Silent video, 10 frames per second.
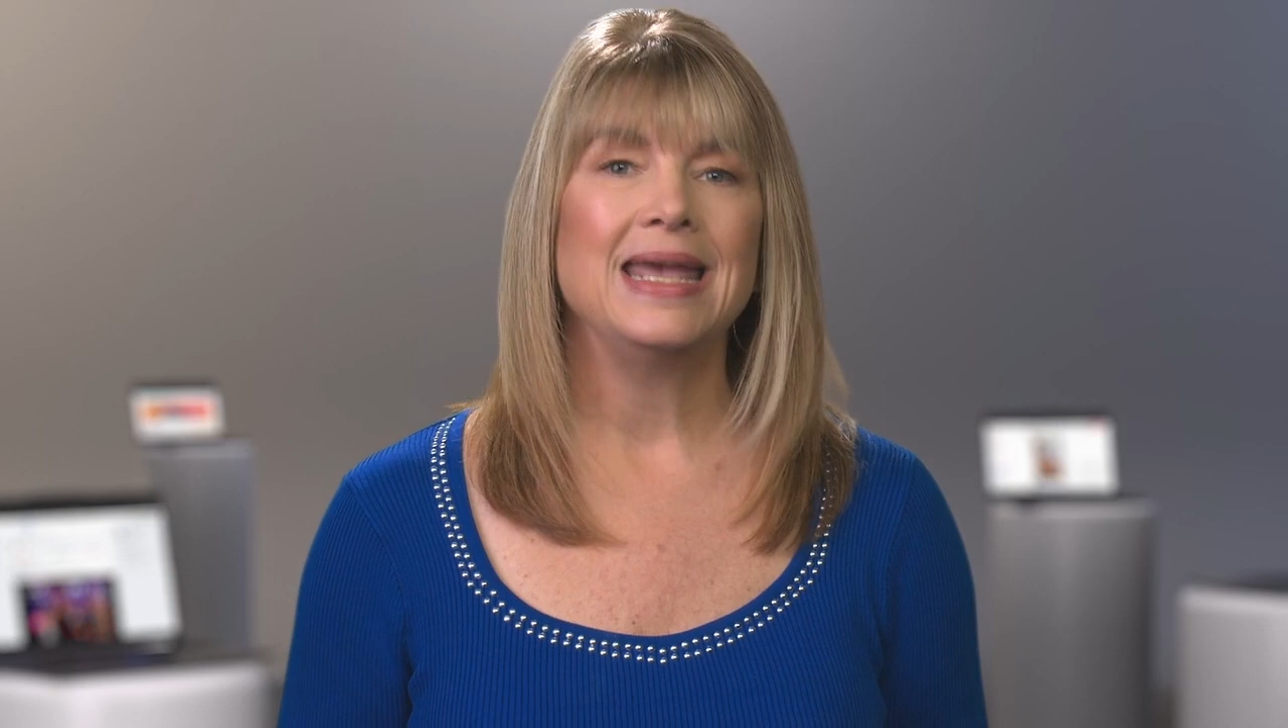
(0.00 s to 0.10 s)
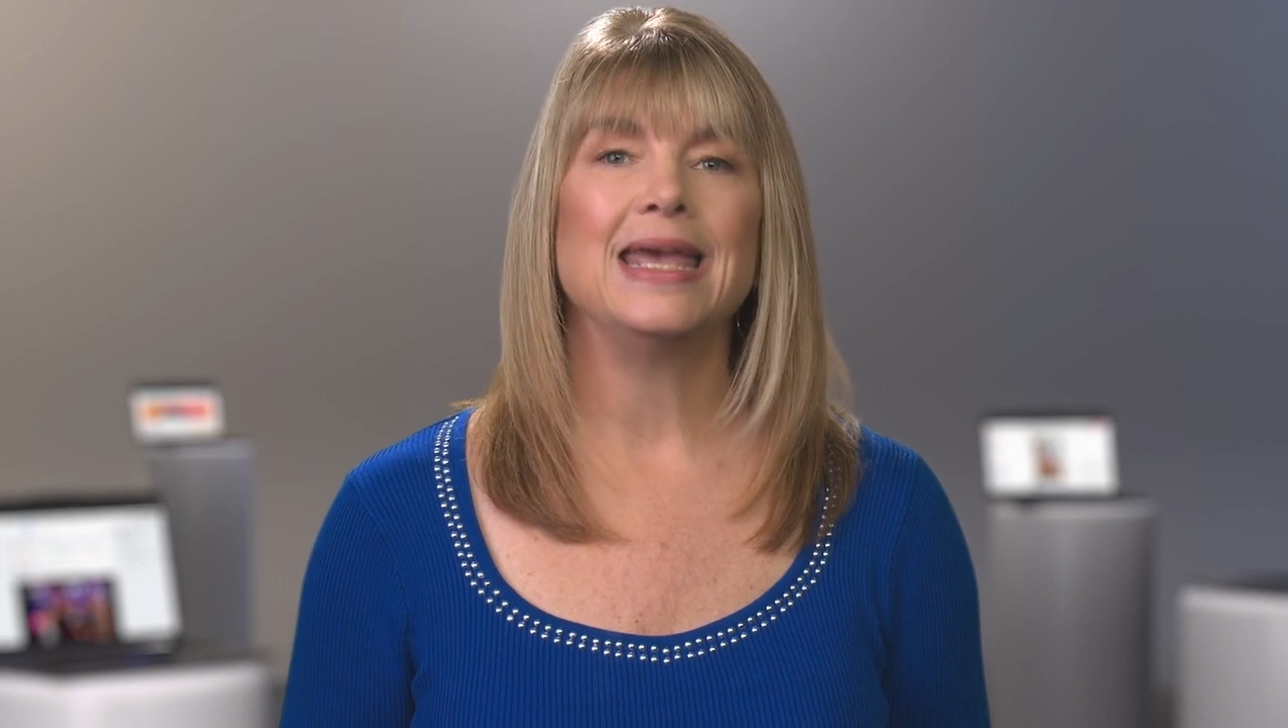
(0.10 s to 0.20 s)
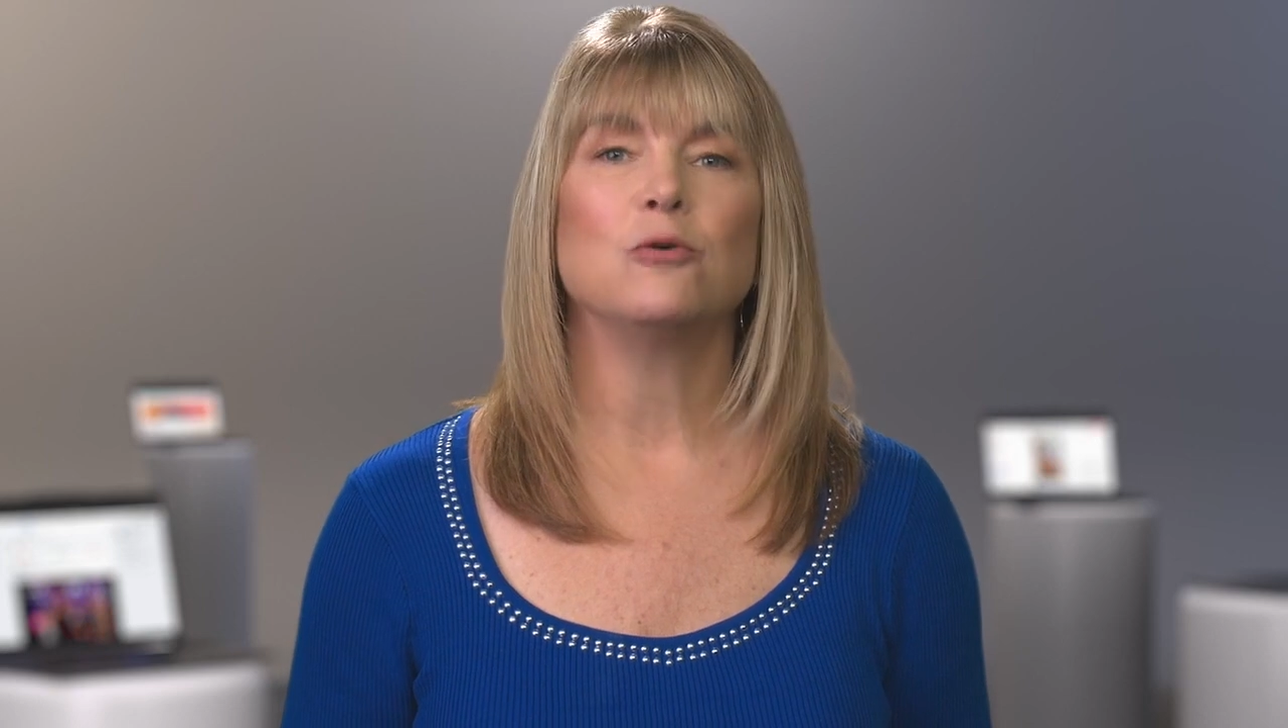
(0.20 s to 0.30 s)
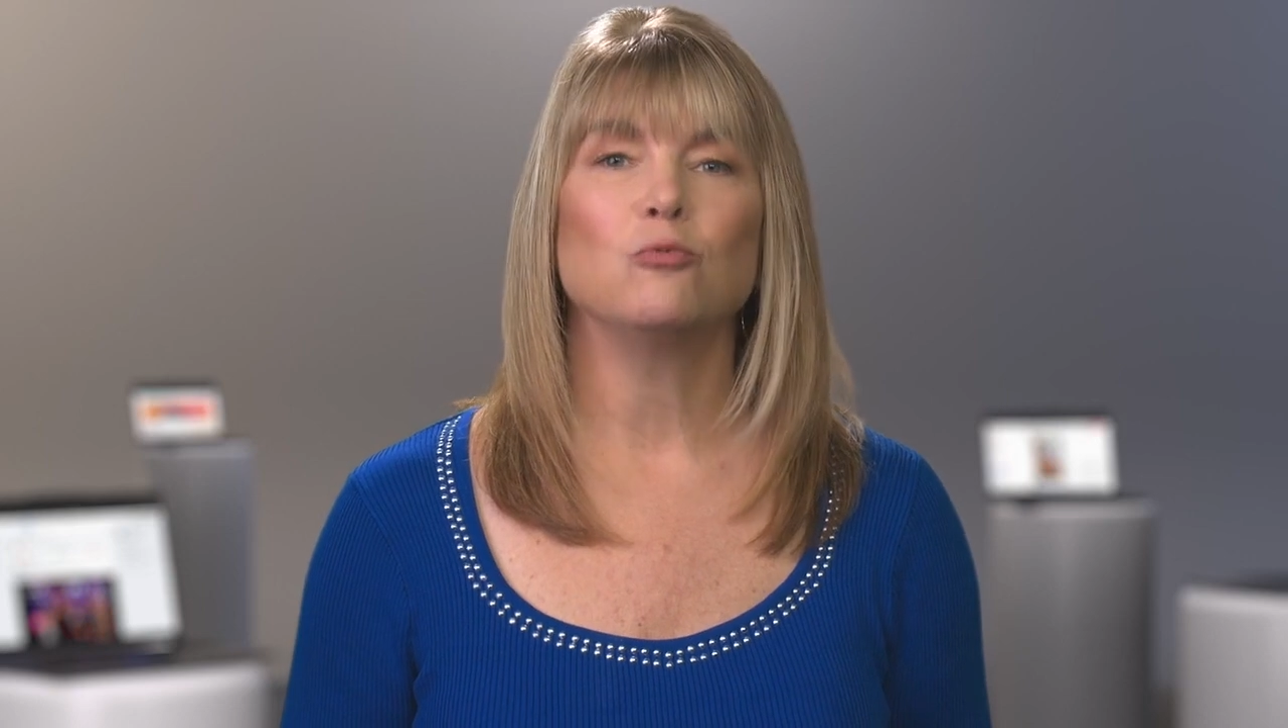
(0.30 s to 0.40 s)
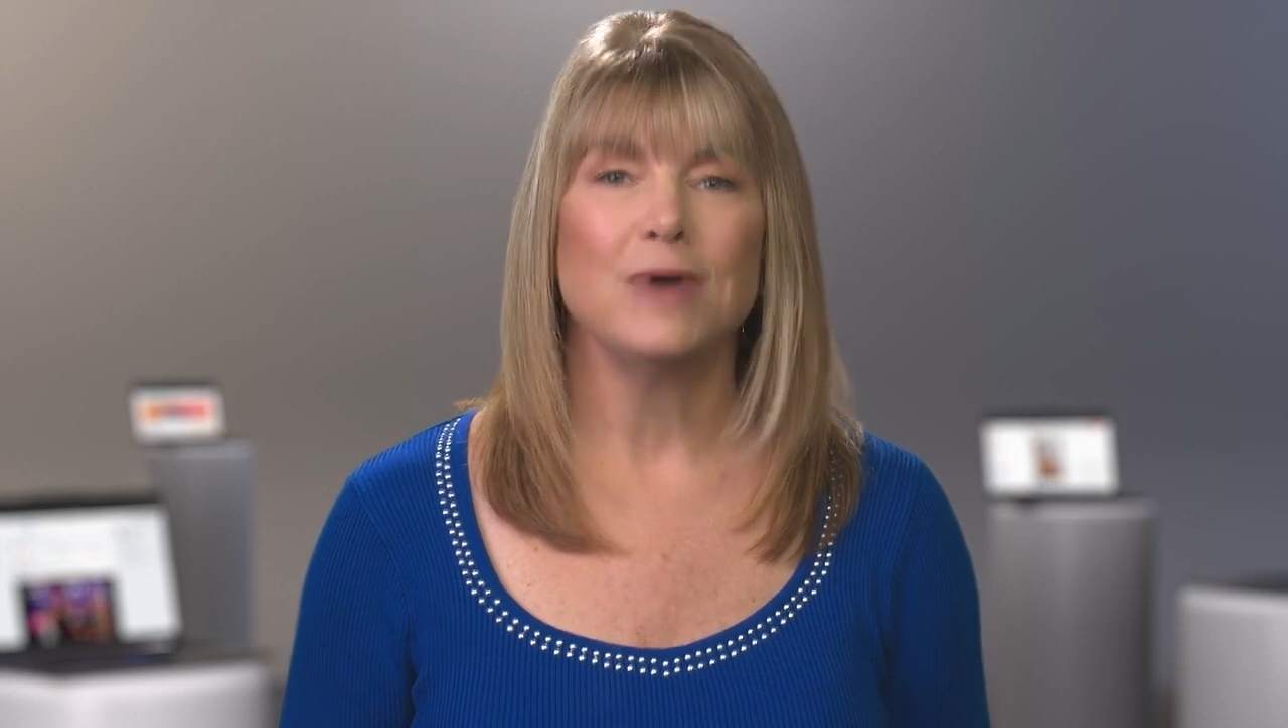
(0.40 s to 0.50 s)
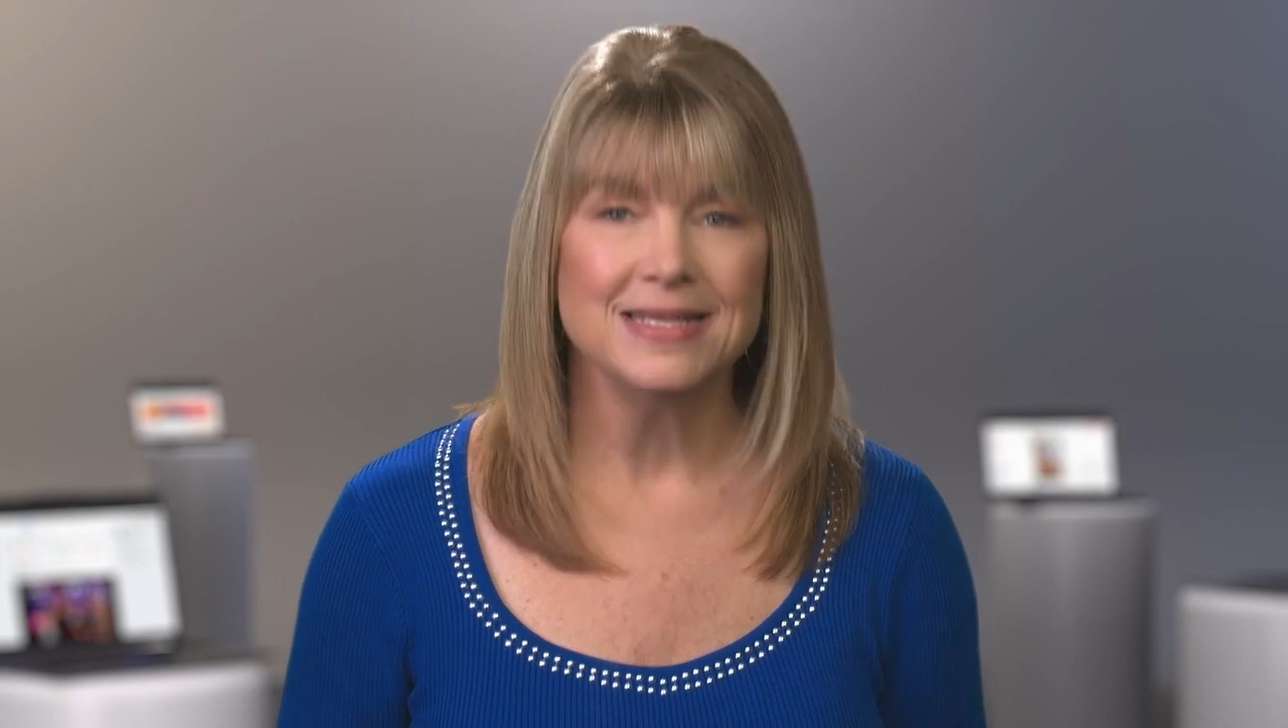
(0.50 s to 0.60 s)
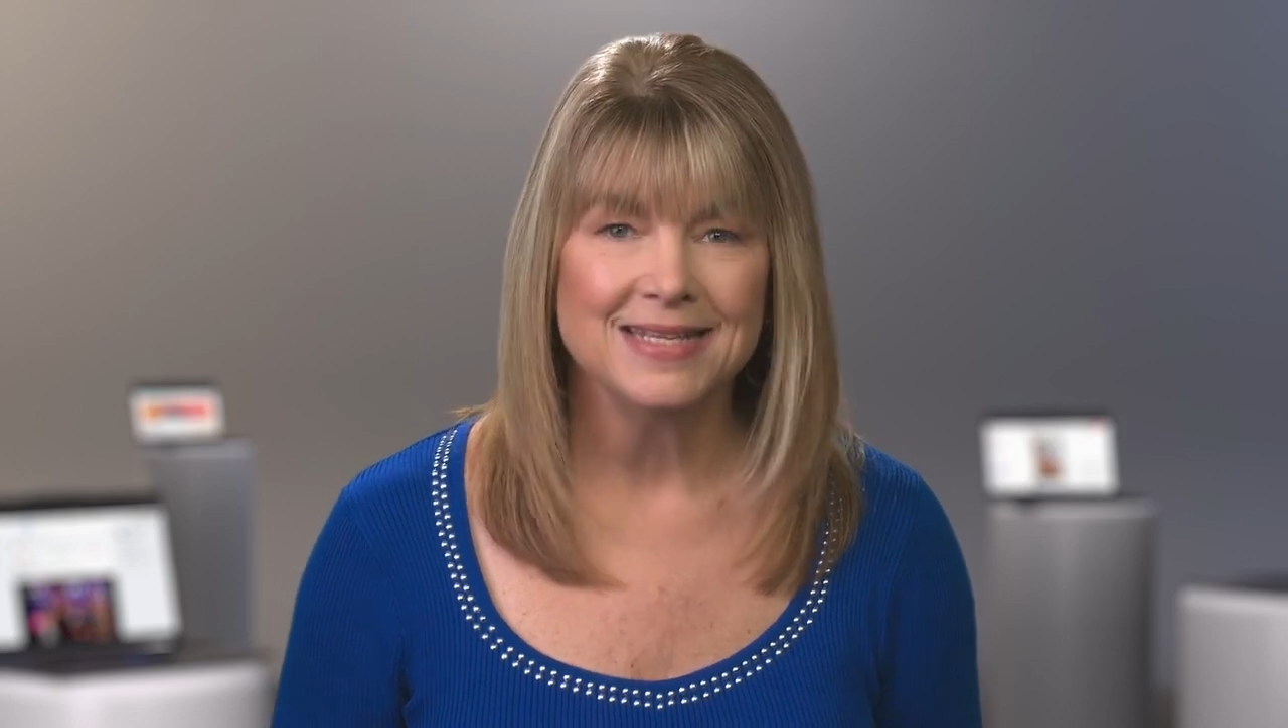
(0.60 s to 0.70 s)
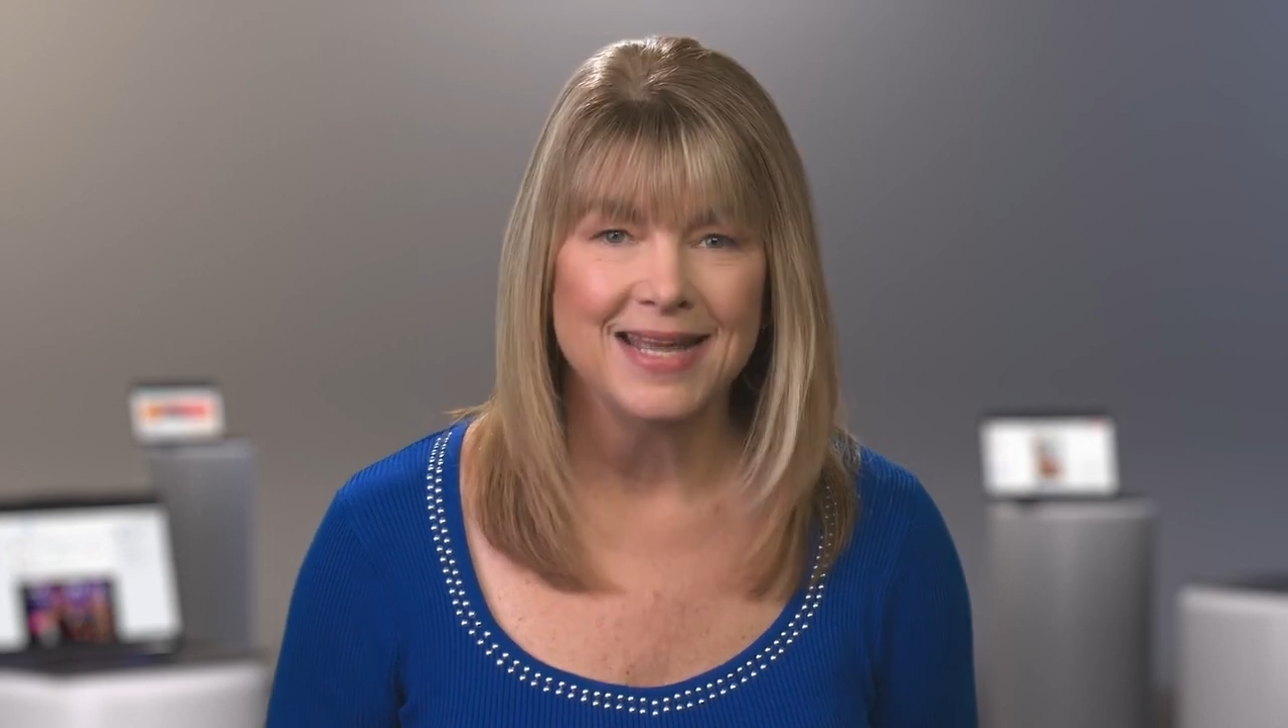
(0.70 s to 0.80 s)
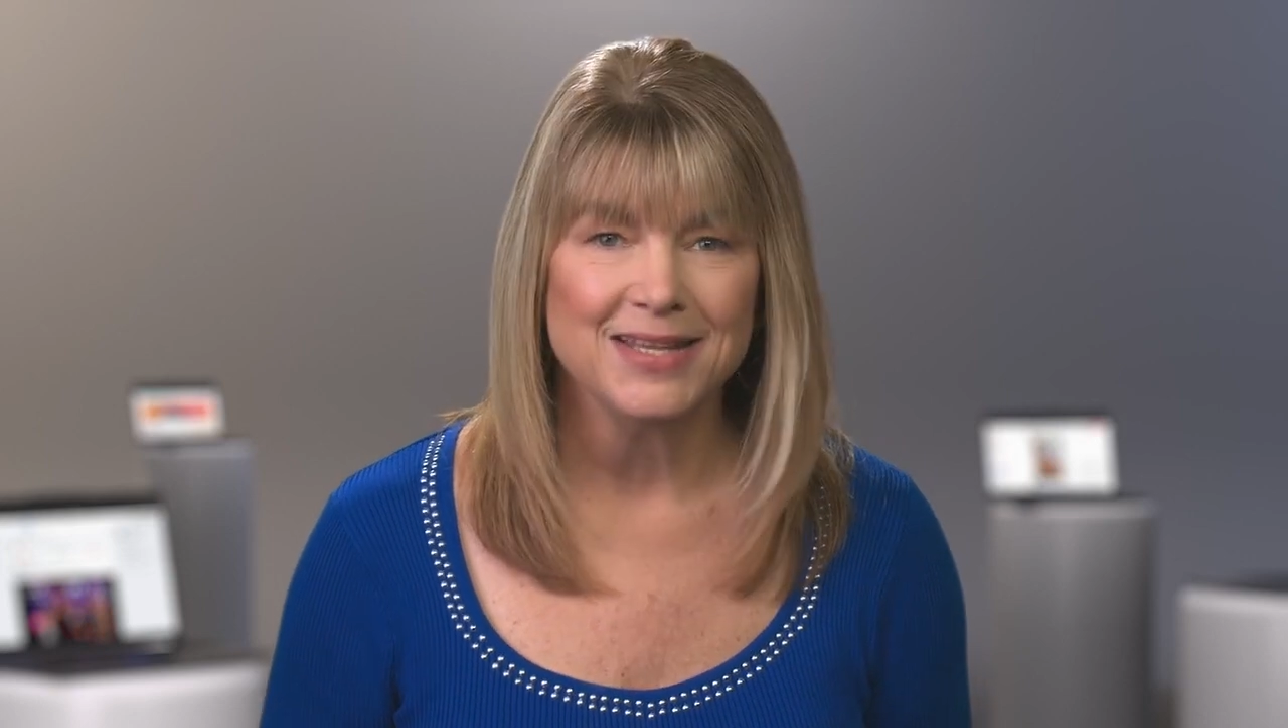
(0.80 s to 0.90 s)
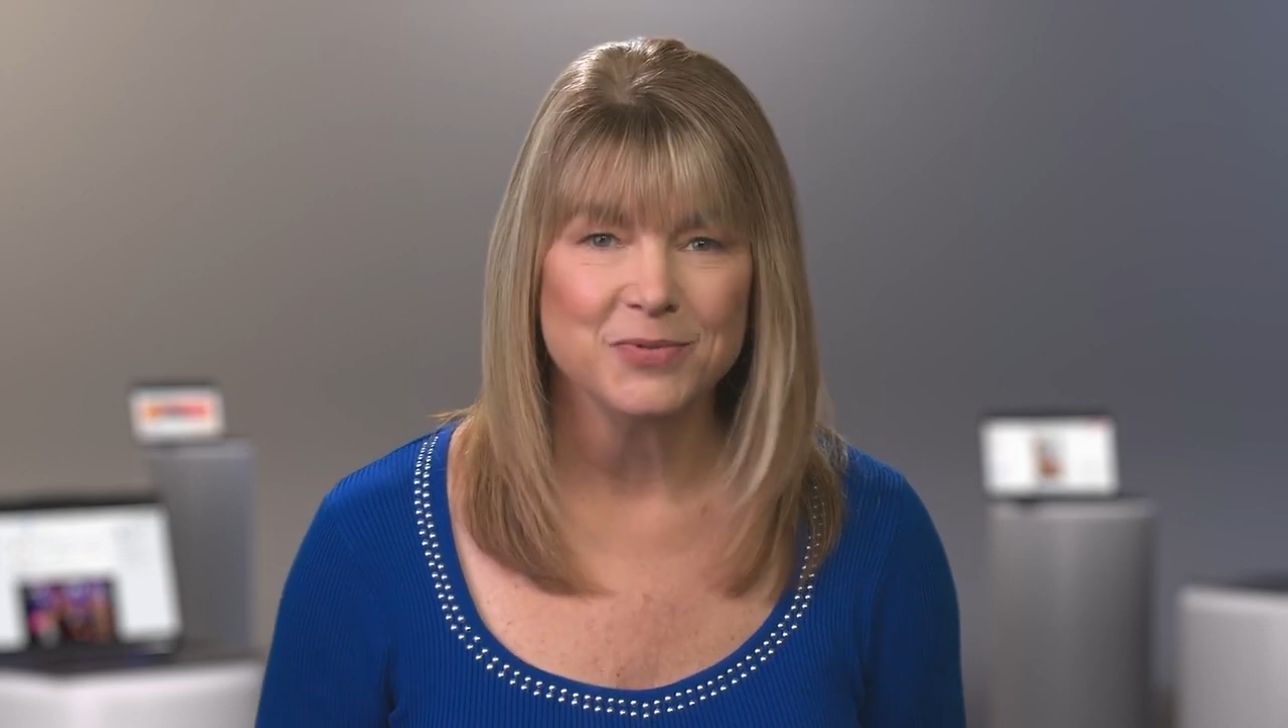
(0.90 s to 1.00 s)
it
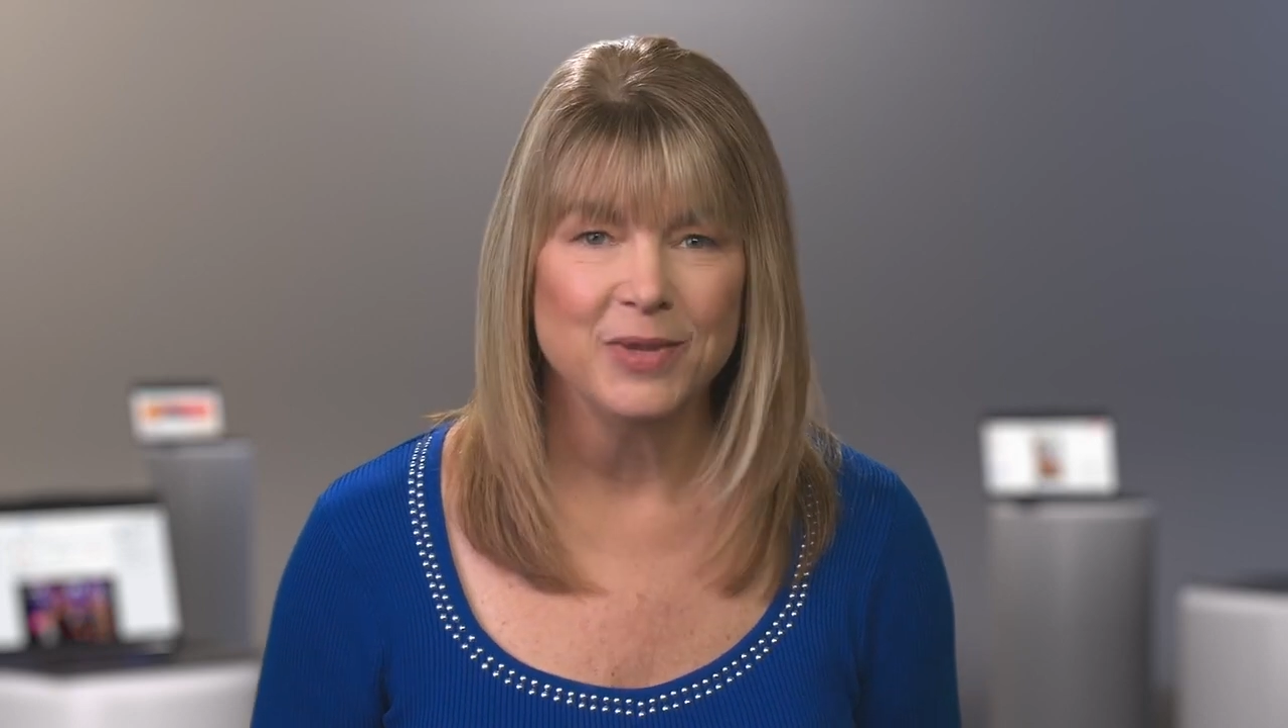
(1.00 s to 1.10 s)
resonates